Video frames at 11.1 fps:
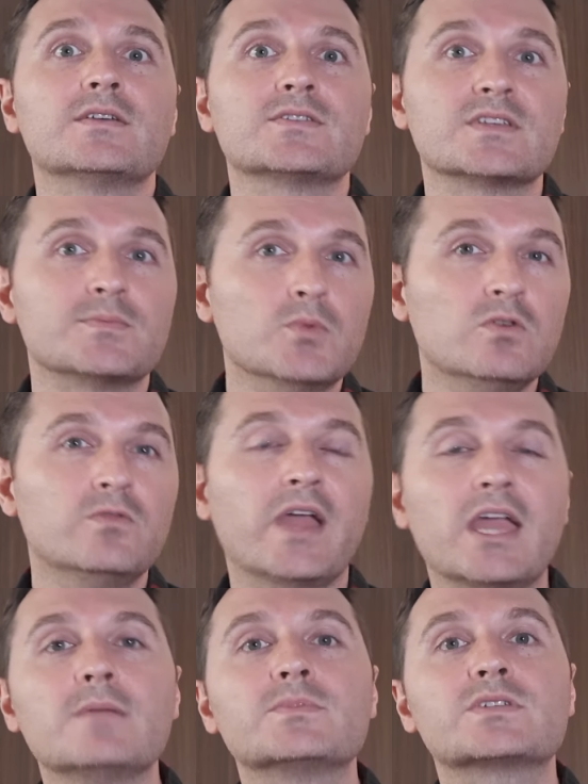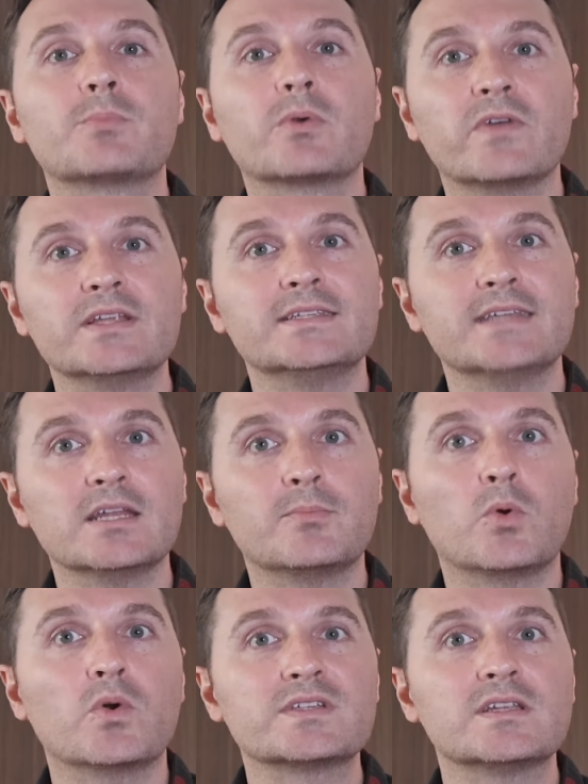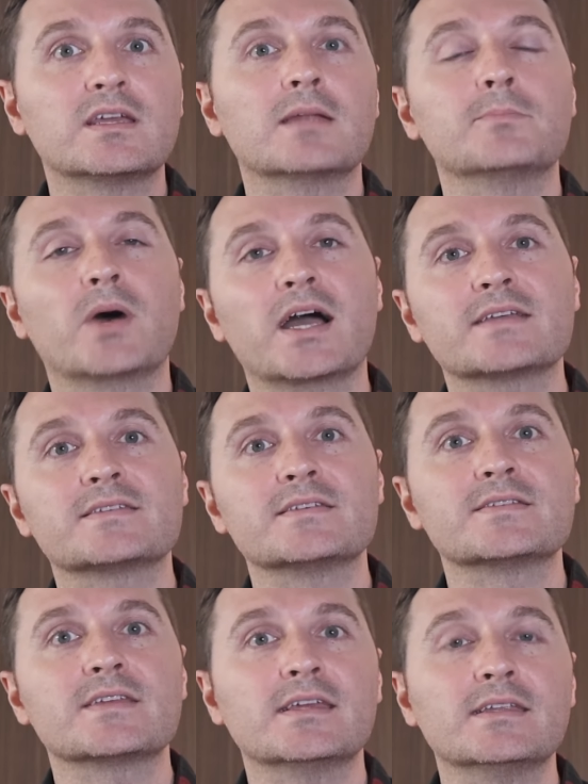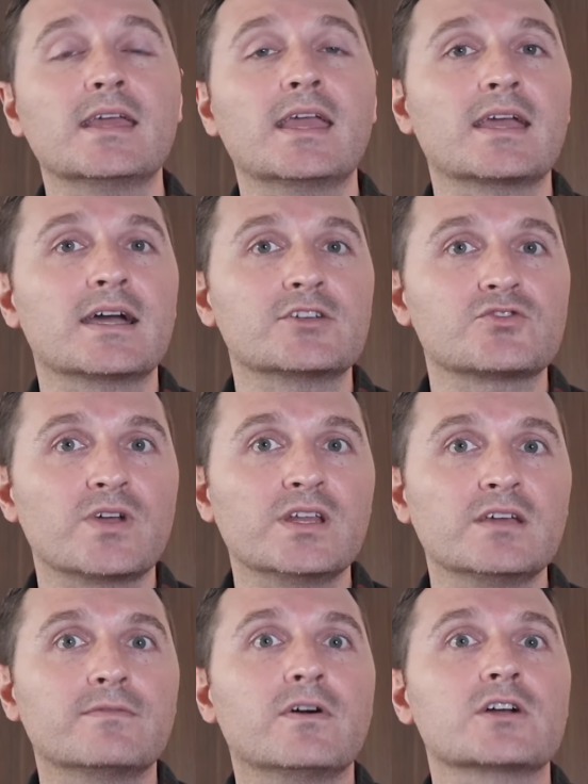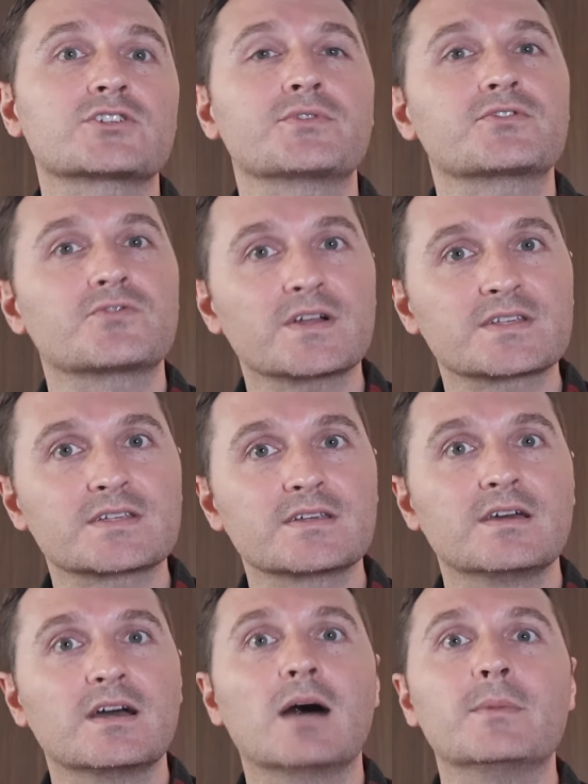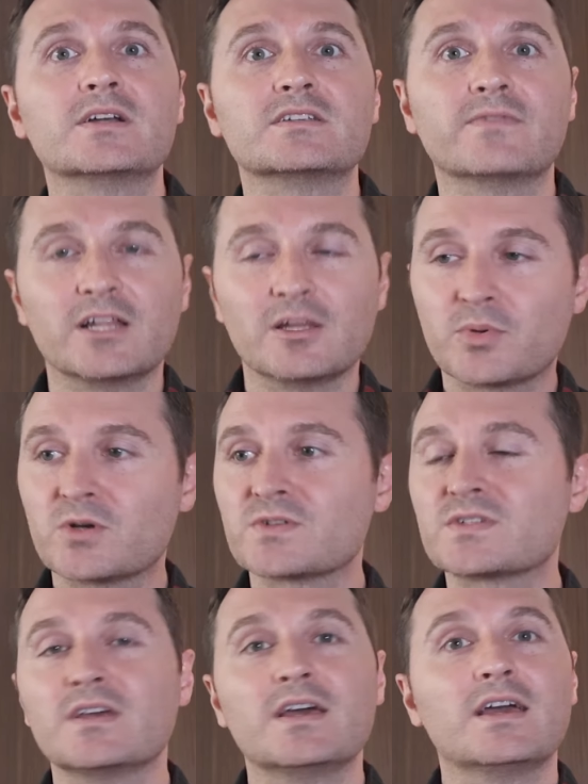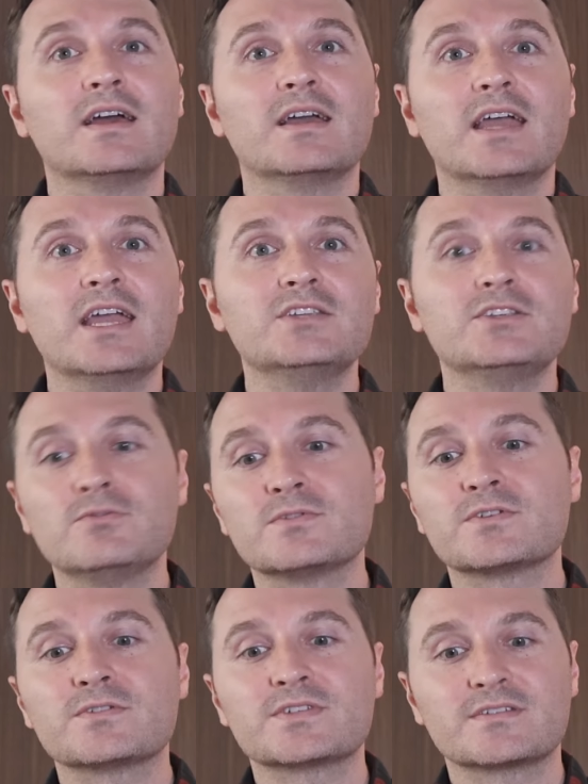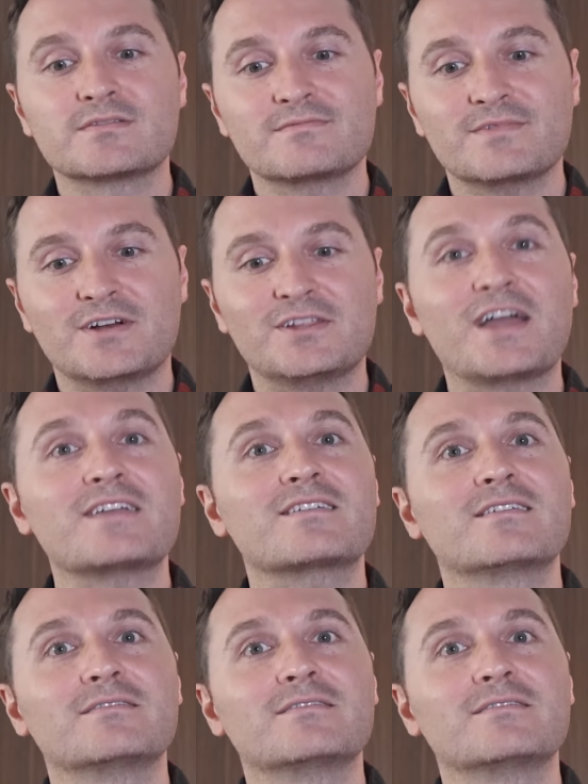So this move aims to prevent data poisoning and biases in AI training, fostering trust among developers and users alike.